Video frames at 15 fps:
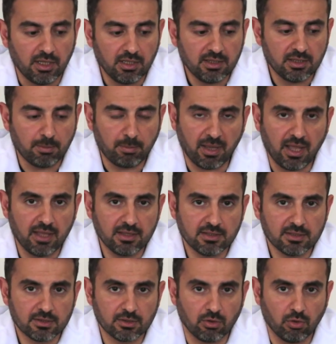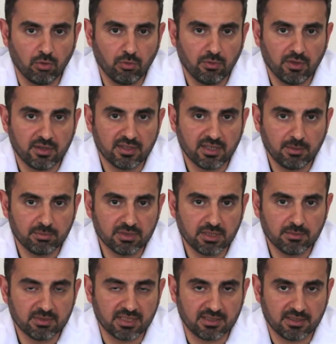it depends on the
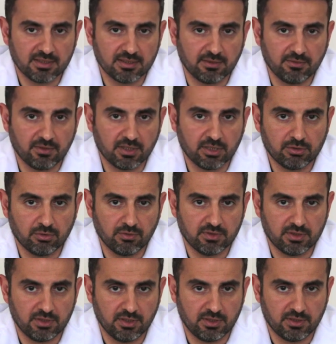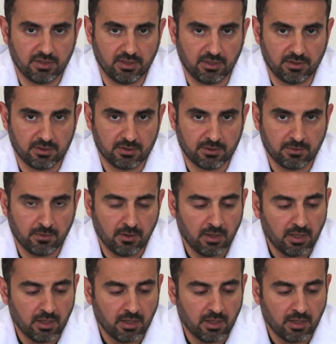symptoms and the severity of the disease.